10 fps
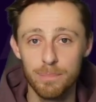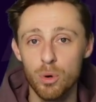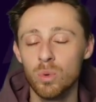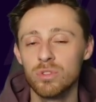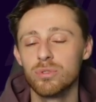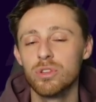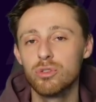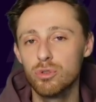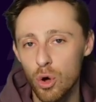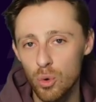but also the
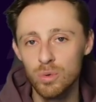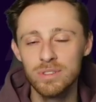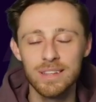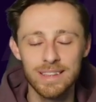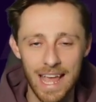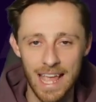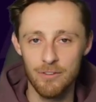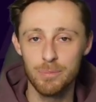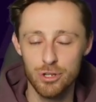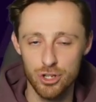goals that they
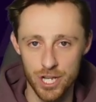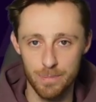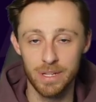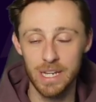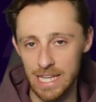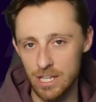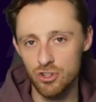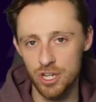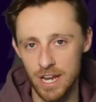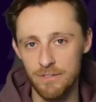have been shipping
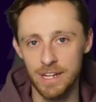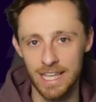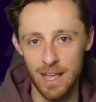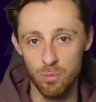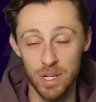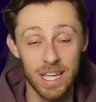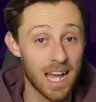each and every game week,